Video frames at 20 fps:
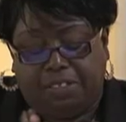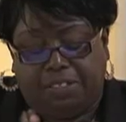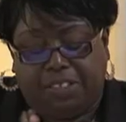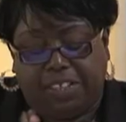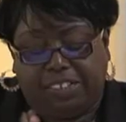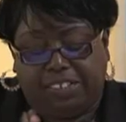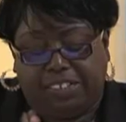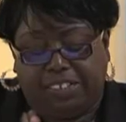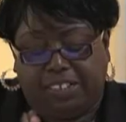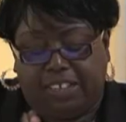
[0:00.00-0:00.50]

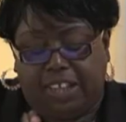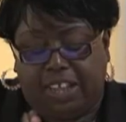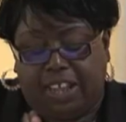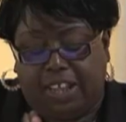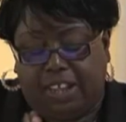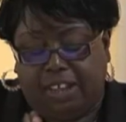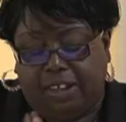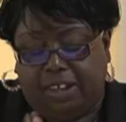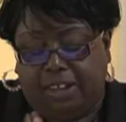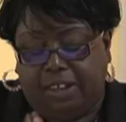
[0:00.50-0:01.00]
This
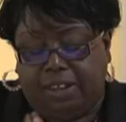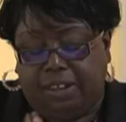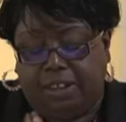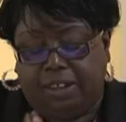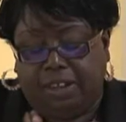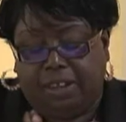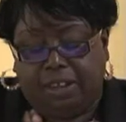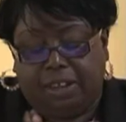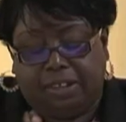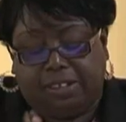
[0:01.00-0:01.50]
year's
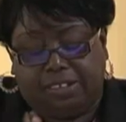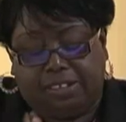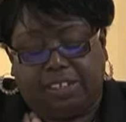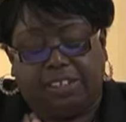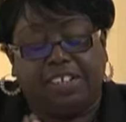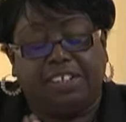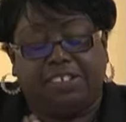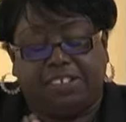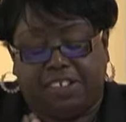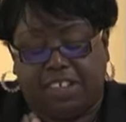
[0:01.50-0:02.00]

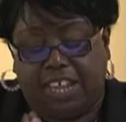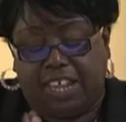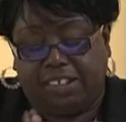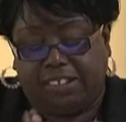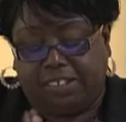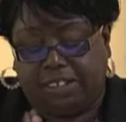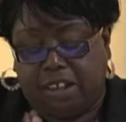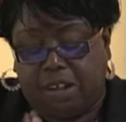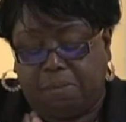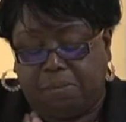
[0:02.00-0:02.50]

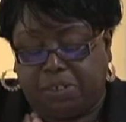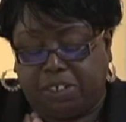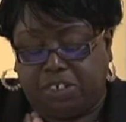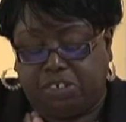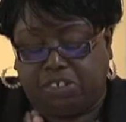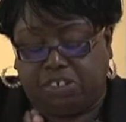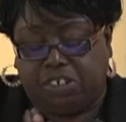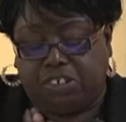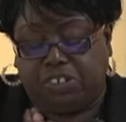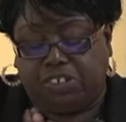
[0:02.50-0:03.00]

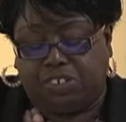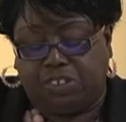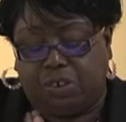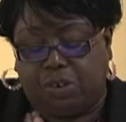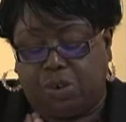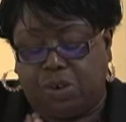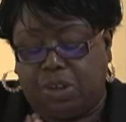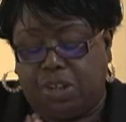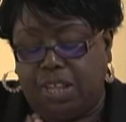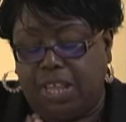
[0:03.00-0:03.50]
competition
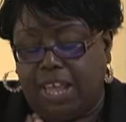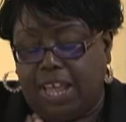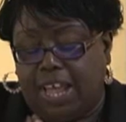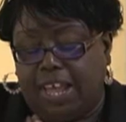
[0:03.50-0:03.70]
saw